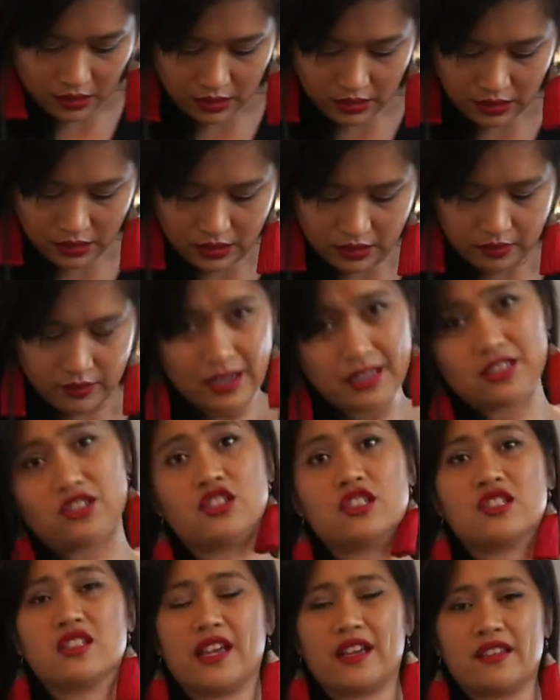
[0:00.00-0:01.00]
And that's
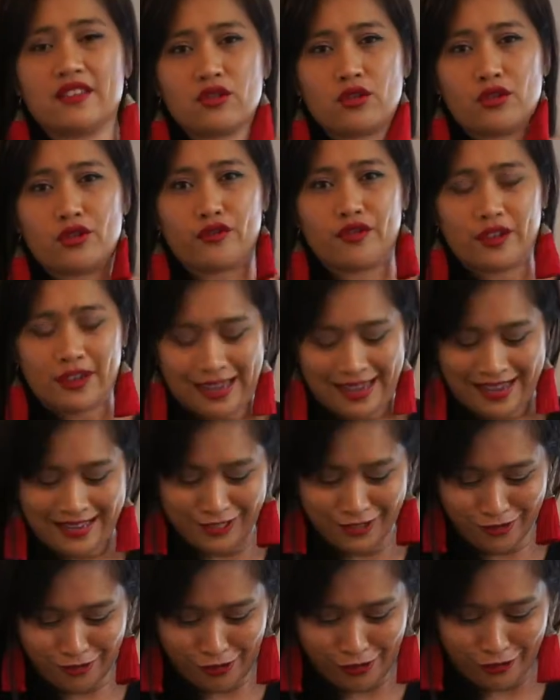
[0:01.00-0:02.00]
just like sort of the
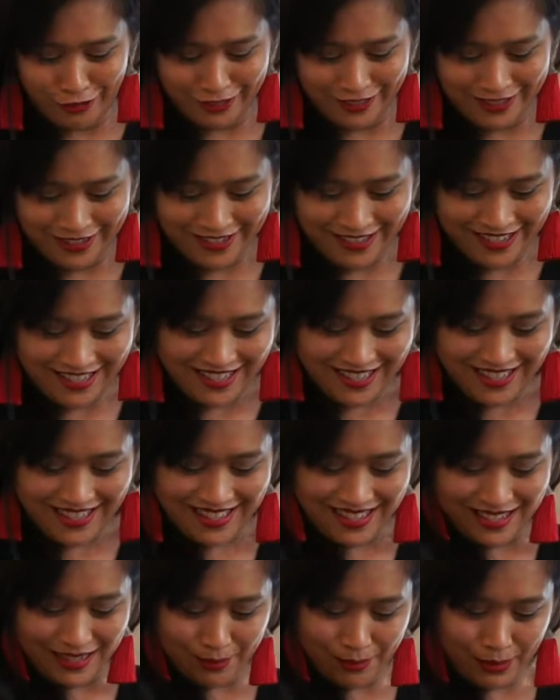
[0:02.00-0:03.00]
catch-all
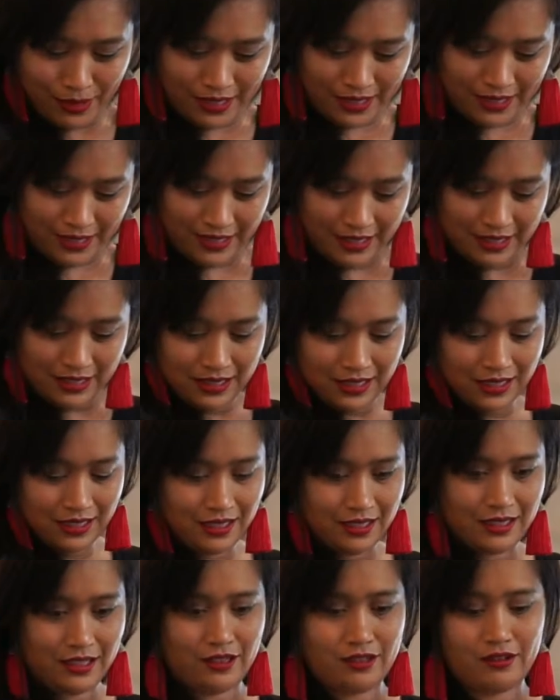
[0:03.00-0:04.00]
pocket.
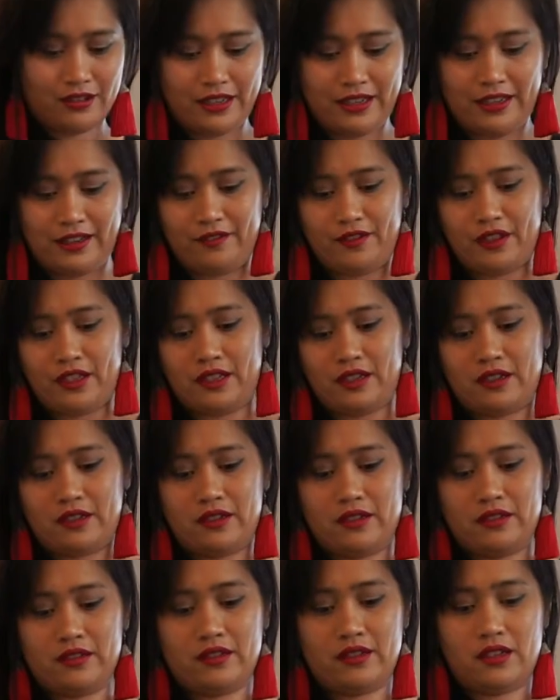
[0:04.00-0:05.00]
You know, I have like
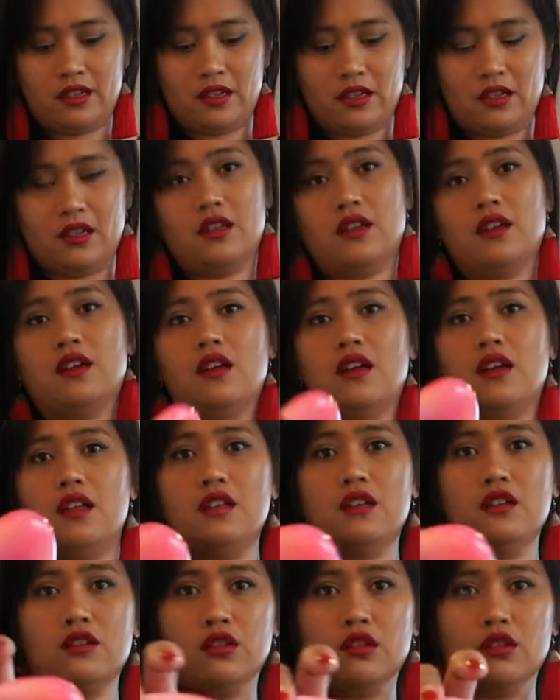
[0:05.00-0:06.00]
a
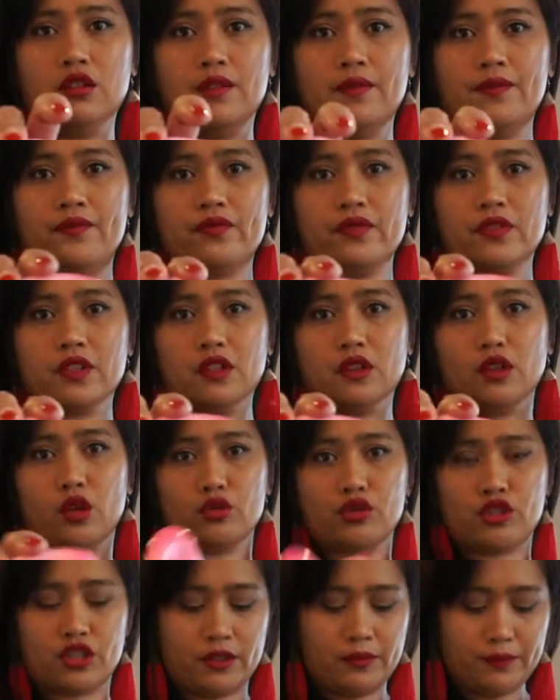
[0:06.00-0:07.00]
little
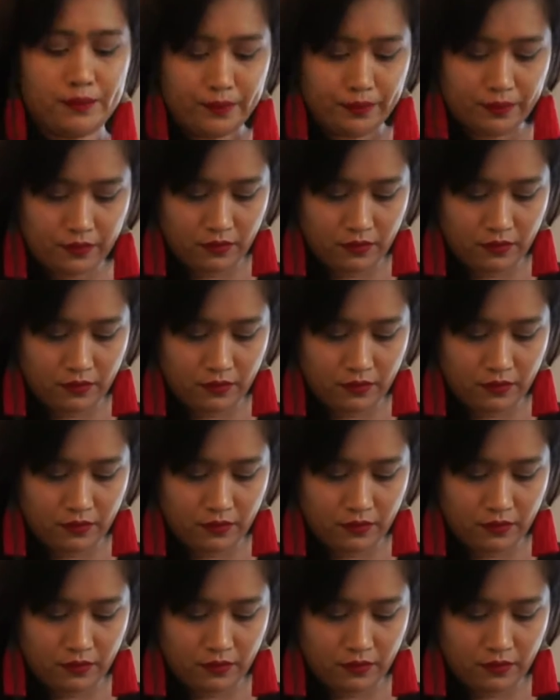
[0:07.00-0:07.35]
lotion.